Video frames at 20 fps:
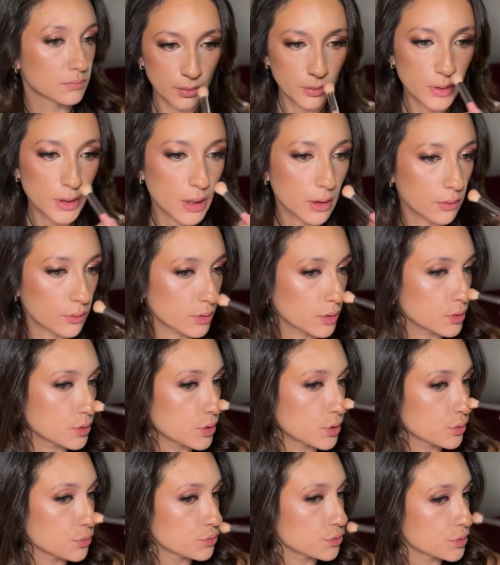Now on the
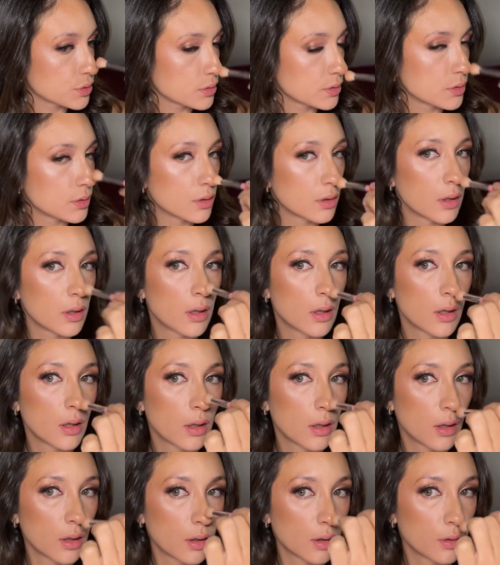nose,
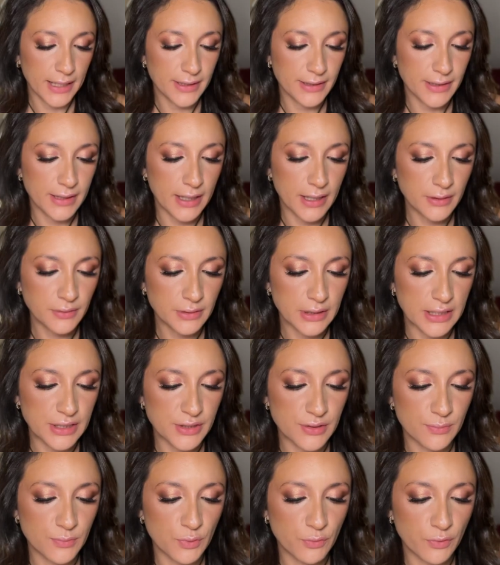and now let's
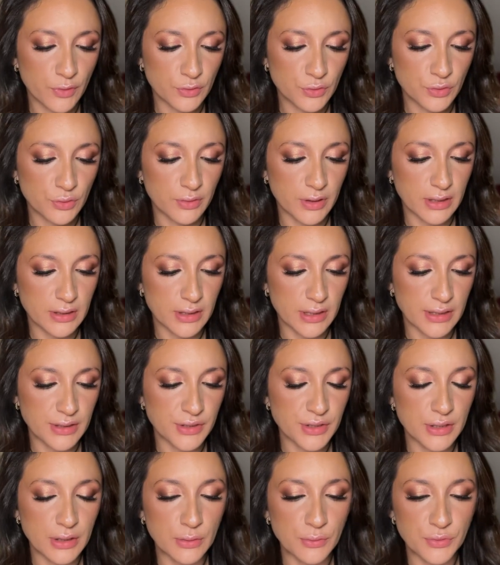move on to the
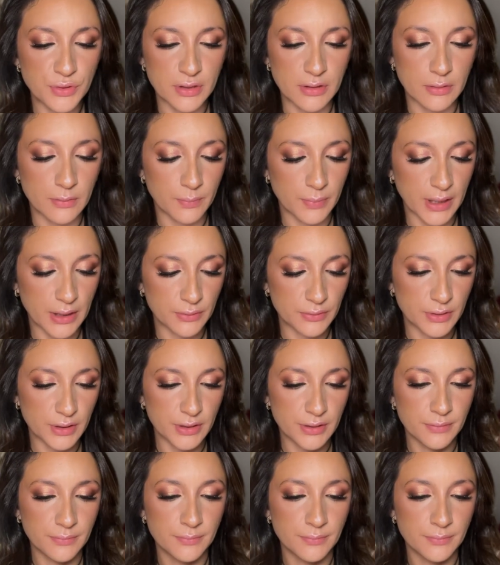translucent powder.